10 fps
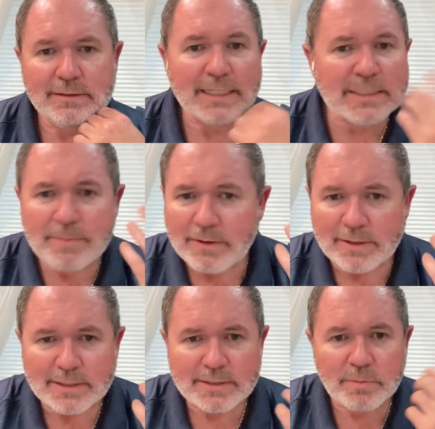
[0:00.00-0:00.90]
the
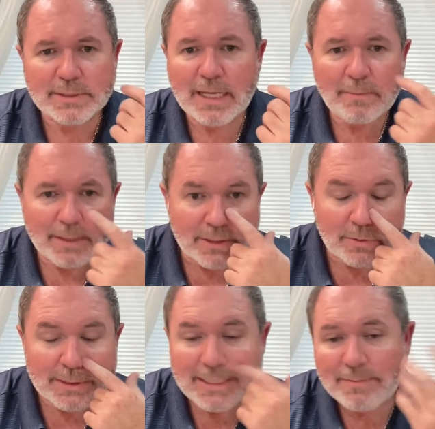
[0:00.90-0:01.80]
experience, what's happening.
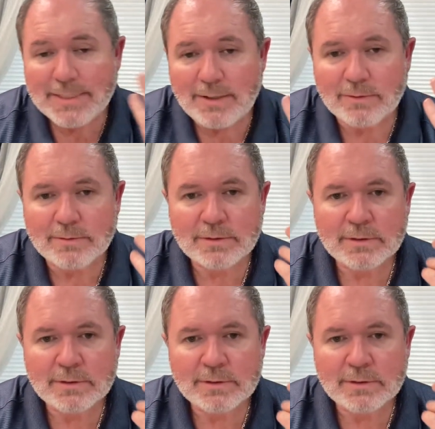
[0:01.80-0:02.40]
So it steps out.